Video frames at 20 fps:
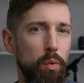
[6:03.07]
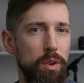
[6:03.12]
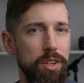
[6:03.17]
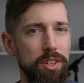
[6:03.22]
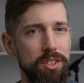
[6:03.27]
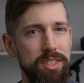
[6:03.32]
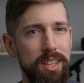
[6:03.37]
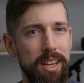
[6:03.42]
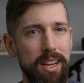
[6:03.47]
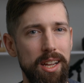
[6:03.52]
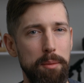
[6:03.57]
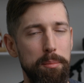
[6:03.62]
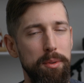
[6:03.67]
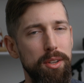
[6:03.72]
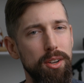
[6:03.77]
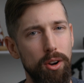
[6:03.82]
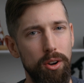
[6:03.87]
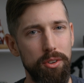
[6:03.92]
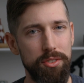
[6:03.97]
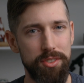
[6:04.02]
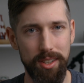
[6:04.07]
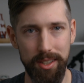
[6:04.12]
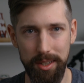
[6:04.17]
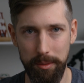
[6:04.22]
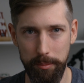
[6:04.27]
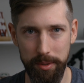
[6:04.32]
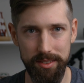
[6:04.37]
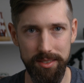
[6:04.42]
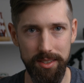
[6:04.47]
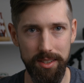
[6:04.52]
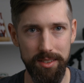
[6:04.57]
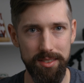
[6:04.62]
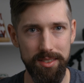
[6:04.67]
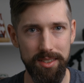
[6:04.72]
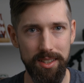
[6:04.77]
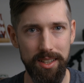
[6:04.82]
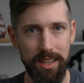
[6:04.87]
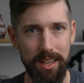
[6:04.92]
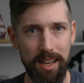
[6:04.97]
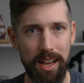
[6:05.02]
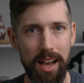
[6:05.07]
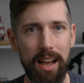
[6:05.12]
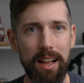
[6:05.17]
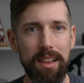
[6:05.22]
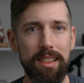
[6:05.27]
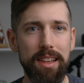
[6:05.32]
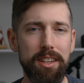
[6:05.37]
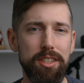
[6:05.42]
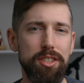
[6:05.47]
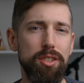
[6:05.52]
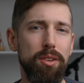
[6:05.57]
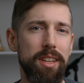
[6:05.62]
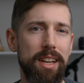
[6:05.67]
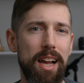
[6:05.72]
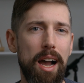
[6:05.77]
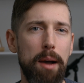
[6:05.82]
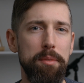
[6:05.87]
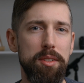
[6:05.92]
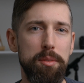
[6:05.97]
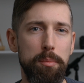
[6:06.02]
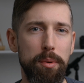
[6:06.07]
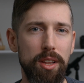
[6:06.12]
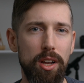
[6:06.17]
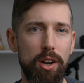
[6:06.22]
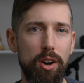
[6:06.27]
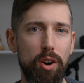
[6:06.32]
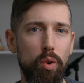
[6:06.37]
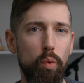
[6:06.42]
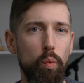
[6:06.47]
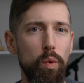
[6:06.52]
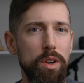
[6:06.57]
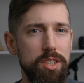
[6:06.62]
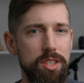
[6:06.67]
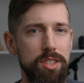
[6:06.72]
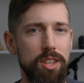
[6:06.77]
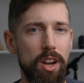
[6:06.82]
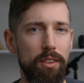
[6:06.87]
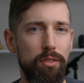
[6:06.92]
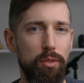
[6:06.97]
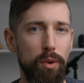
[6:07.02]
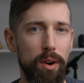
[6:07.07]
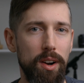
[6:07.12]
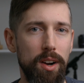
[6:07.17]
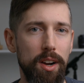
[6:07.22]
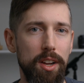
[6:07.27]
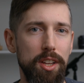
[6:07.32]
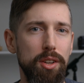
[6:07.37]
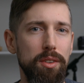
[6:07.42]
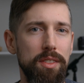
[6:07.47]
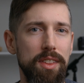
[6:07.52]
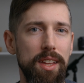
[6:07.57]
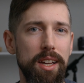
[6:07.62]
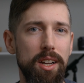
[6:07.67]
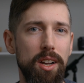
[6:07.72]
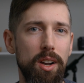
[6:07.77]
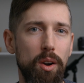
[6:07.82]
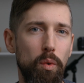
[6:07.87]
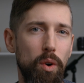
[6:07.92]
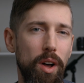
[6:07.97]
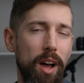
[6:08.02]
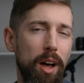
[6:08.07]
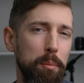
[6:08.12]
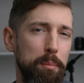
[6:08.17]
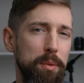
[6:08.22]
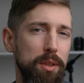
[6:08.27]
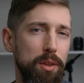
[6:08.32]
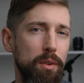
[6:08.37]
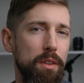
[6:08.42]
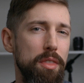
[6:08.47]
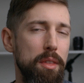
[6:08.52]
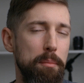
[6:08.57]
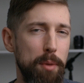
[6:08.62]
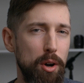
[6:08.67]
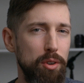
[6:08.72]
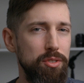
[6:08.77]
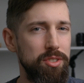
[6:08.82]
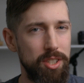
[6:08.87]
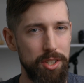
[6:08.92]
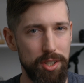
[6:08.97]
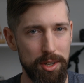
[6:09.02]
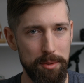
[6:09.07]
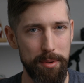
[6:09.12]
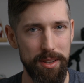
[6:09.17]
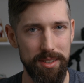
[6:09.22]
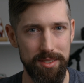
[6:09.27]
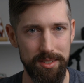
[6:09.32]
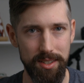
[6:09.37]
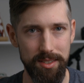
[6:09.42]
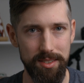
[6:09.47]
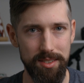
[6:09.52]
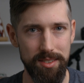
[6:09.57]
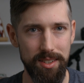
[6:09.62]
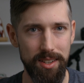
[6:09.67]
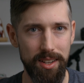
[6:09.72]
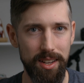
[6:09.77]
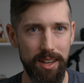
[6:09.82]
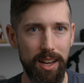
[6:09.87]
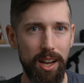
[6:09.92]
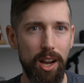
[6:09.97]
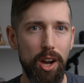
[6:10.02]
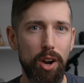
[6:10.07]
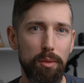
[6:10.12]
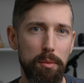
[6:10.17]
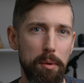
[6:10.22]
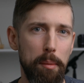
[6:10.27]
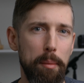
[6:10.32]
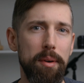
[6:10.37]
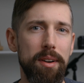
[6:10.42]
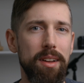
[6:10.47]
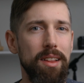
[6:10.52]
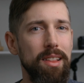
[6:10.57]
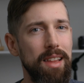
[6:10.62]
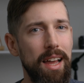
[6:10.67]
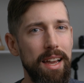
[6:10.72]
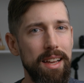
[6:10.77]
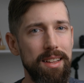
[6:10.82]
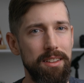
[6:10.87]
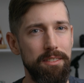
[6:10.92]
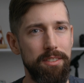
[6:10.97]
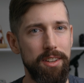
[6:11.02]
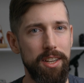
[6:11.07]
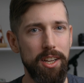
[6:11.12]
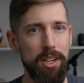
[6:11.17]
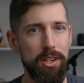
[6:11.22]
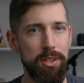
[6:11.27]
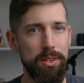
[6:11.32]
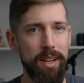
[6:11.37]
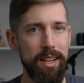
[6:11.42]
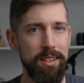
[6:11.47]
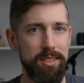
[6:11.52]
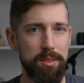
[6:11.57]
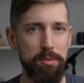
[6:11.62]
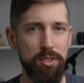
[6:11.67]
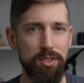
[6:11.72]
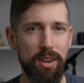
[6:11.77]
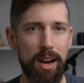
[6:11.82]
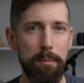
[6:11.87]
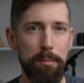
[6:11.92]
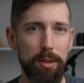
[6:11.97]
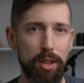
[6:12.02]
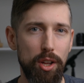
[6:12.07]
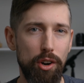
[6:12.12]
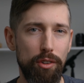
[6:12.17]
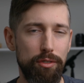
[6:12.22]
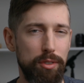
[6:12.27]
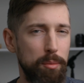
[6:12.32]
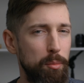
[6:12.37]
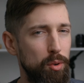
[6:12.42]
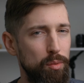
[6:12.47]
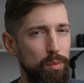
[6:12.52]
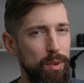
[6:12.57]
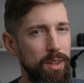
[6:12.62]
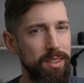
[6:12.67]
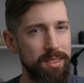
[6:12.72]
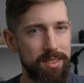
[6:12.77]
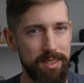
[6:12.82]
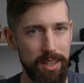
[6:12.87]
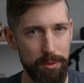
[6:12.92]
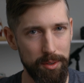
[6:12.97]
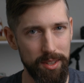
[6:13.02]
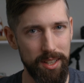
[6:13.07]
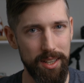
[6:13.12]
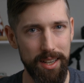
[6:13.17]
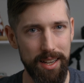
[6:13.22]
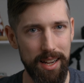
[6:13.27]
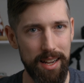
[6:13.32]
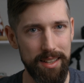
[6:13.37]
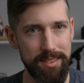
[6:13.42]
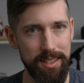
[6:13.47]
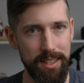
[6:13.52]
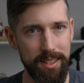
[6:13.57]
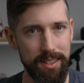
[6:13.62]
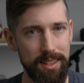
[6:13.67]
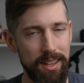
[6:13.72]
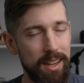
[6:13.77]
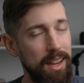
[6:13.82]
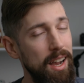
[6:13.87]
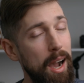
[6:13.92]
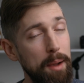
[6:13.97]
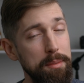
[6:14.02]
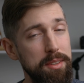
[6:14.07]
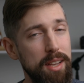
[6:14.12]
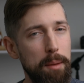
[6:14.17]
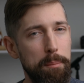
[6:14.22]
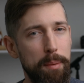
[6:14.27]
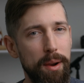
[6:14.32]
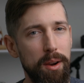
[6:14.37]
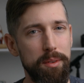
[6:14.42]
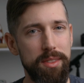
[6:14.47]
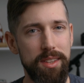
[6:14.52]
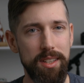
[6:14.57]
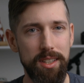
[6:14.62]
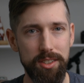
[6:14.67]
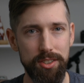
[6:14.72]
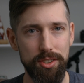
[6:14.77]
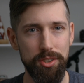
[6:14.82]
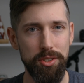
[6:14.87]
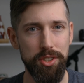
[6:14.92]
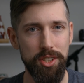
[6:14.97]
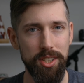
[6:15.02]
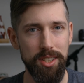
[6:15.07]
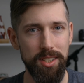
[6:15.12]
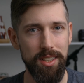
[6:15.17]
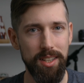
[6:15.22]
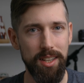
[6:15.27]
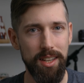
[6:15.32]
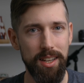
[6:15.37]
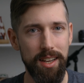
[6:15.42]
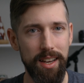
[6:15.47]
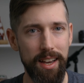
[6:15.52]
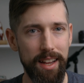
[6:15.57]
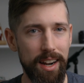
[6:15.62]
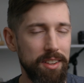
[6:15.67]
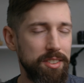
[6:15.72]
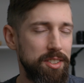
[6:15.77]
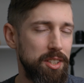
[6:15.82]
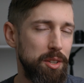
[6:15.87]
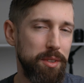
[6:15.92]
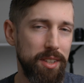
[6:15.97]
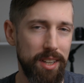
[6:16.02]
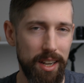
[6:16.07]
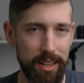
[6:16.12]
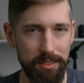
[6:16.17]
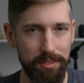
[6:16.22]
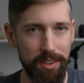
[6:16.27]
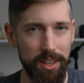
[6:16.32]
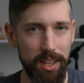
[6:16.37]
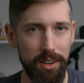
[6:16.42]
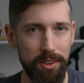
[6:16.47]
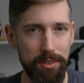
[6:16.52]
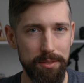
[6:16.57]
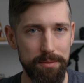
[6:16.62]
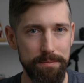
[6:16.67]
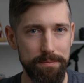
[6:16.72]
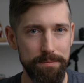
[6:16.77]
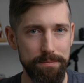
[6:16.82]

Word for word: when you're setting up your wholesaling business. Let us know in the comments below which software you think will help you the most in your business. Remember to like the video and subscribe below for more real estate related content. I'm Scott Perry with Indy Solution, and I'll see you in the next video.